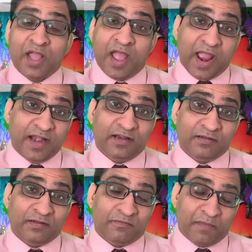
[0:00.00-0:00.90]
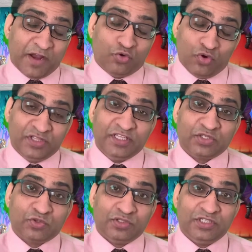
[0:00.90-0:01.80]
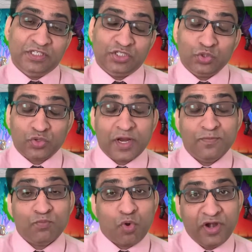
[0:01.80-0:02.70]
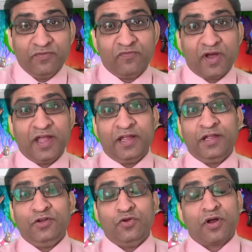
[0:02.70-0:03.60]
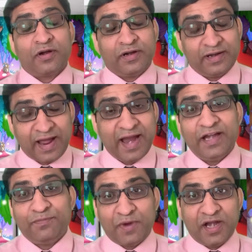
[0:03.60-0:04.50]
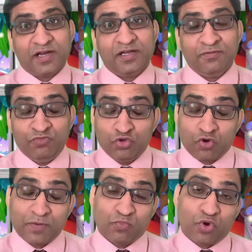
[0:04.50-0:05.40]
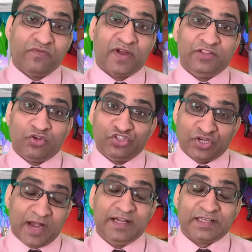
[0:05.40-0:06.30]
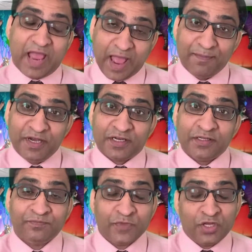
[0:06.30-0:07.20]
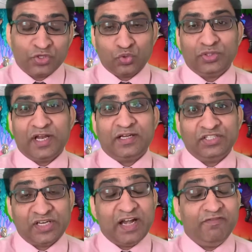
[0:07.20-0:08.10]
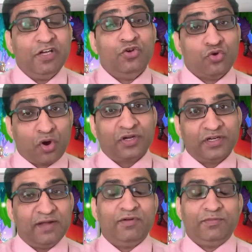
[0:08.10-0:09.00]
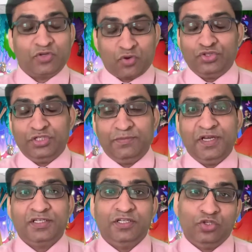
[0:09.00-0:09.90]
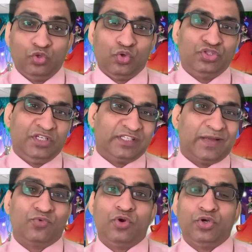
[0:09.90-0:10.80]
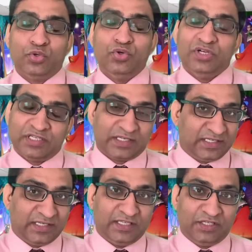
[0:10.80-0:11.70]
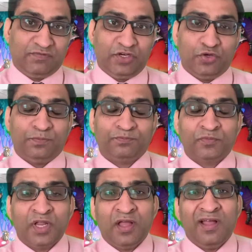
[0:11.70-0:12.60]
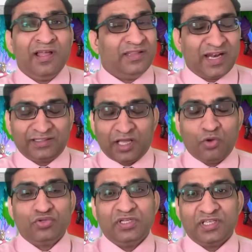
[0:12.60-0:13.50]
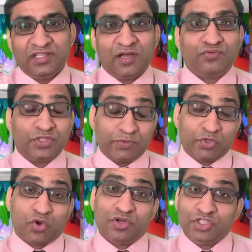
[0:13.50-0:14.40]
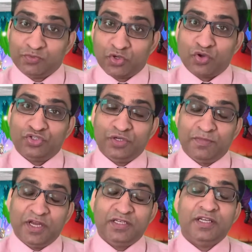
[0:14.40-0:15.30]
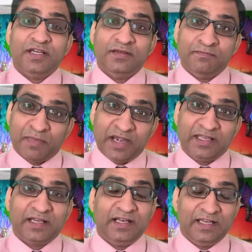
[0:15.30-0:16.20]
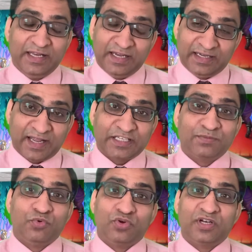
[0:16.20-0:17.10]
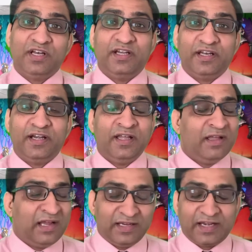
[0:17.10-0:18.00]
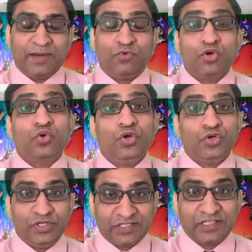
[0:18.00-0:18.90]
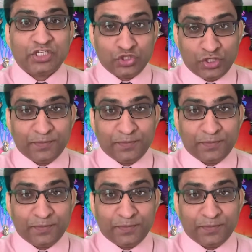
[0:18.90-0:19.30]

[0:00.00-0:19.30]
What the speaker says: And by knowing these causes, you can modify your diet pattern, you can modify your child's habit so that child will not develop the constipation. Those things I'm going to discuss in this video. There are thousands and thousands of the causes of the constipation, medically, textbook related, that I'm not going to discuss today.